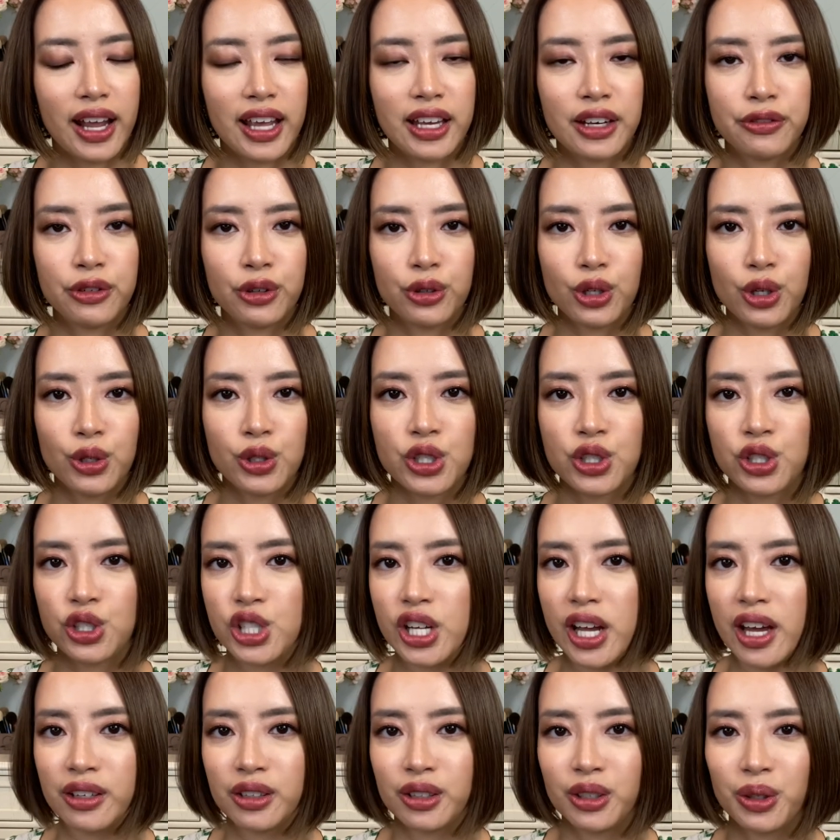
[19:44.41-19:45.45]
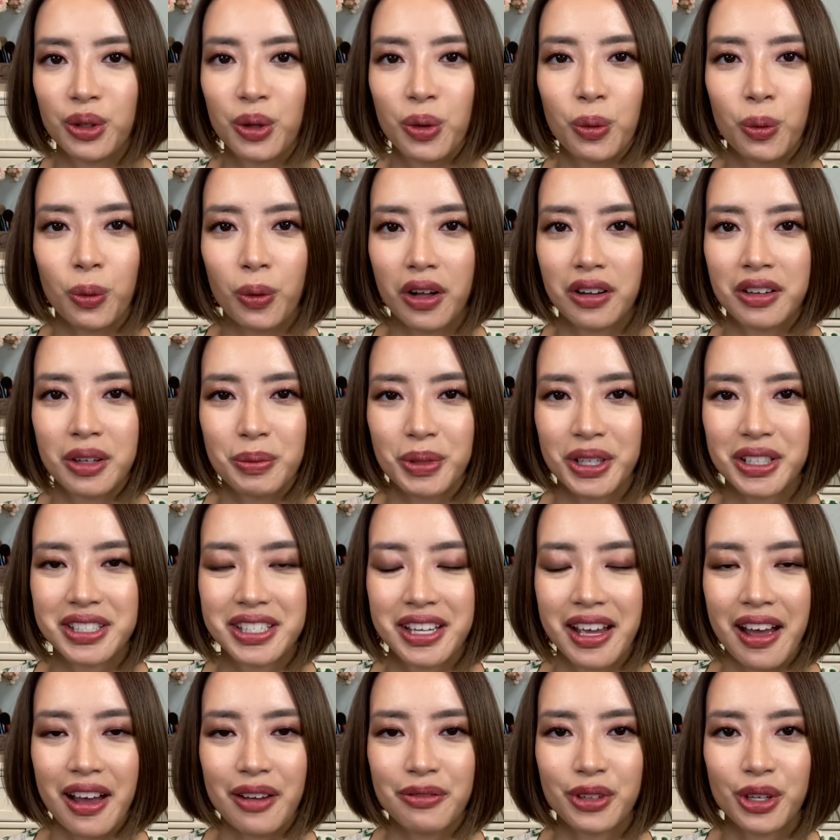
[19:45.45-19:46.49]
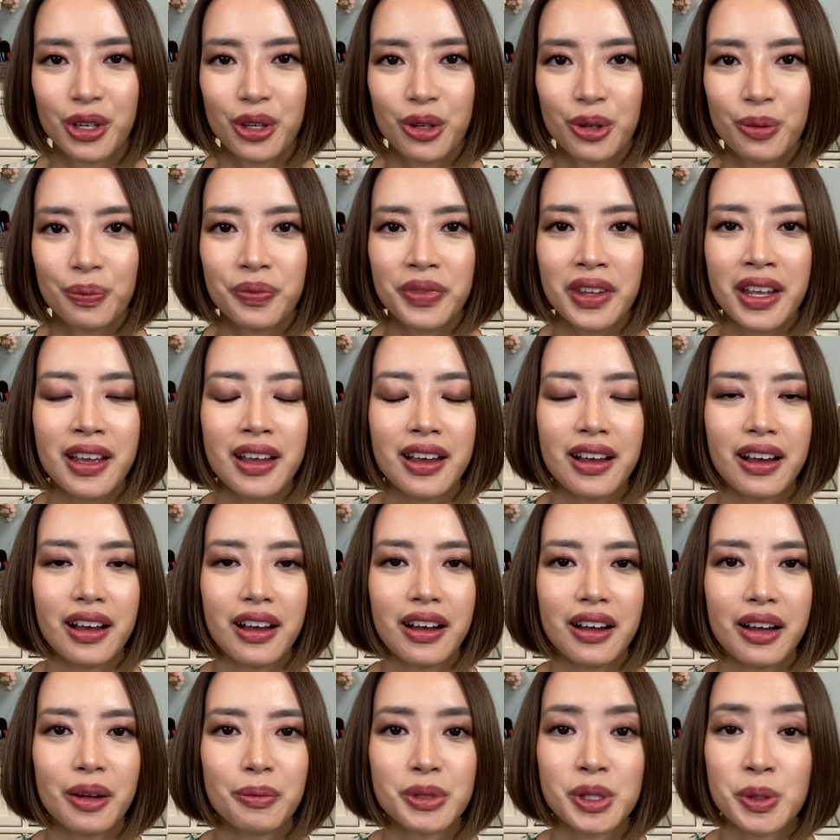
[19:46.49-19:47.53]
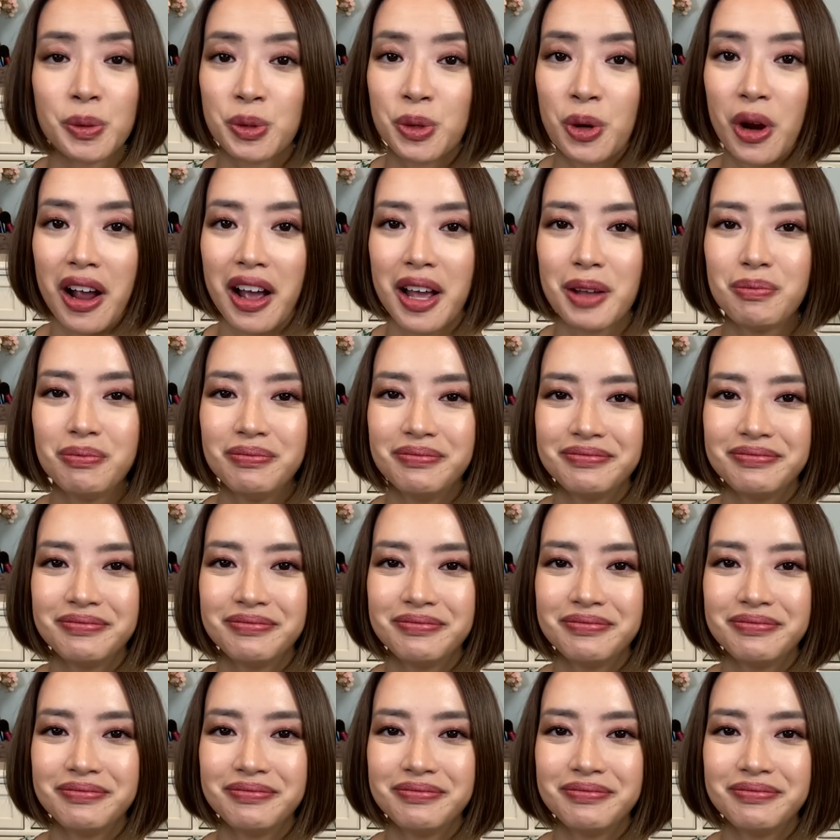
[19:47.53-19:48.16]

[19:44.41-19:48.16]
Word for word: And if you're new to the channel, welcome, good to have you. Um, subscribe,